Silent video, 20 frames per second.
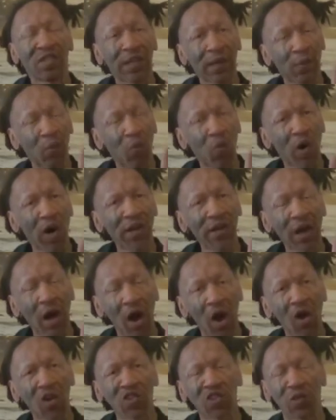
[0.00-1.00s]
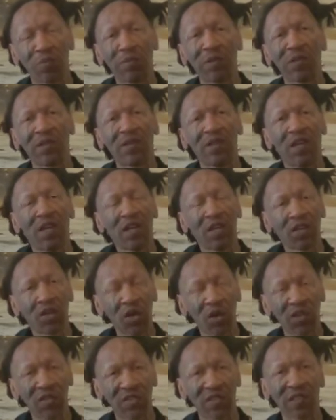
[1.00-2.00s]
that one ultimate
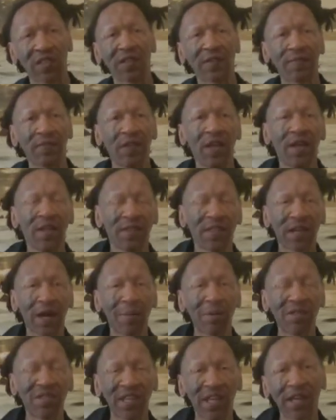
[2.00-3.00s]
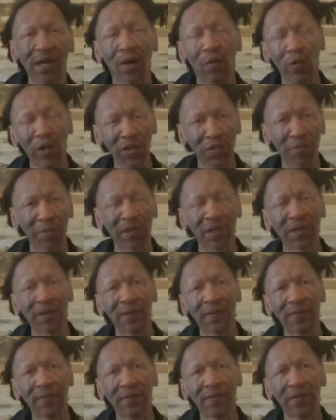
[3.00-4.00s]
cook set that I'll be taking with
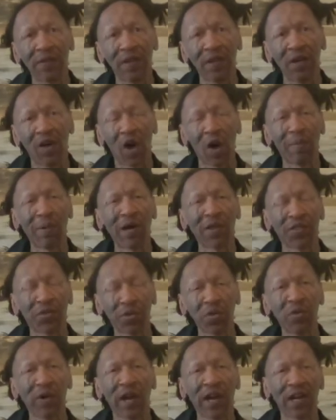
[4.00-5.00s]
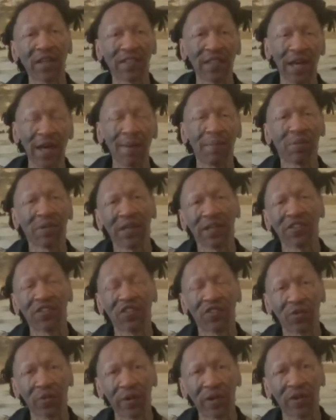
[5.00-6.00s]
me on my thru hike at the
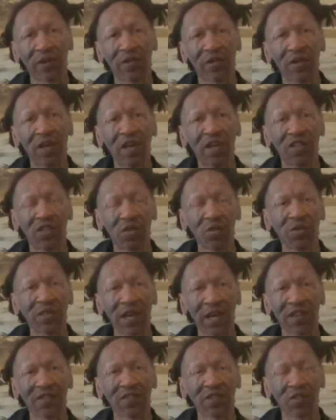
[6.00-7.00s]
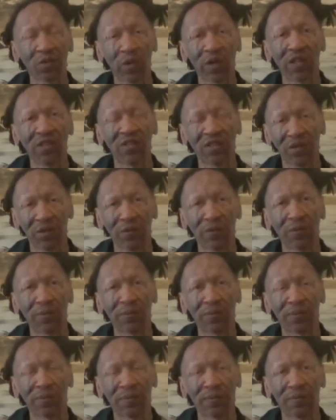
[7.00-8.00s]
Appalachian Trail 2022.
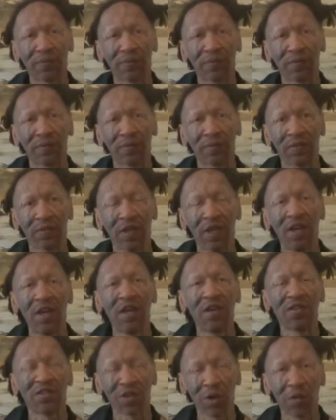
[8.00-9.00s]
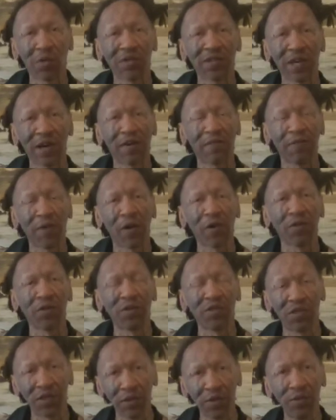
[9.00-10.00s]
So without
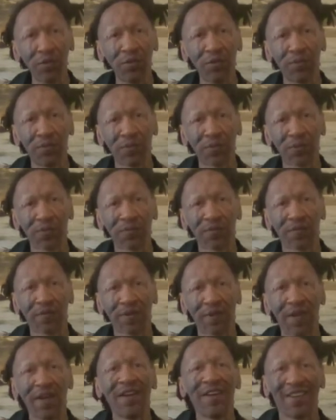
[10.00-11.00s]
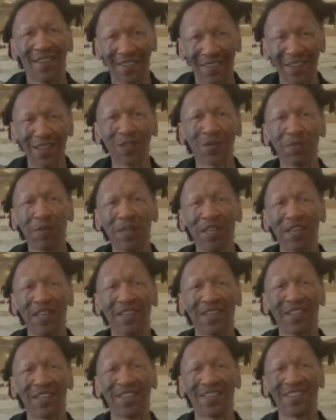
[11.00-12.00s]
further ado, let's
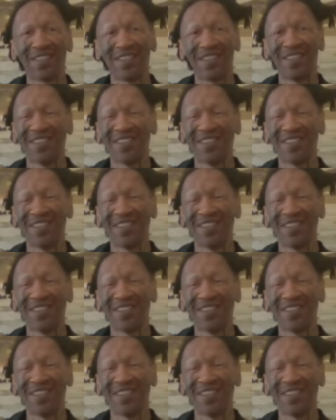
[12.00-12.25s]
begin.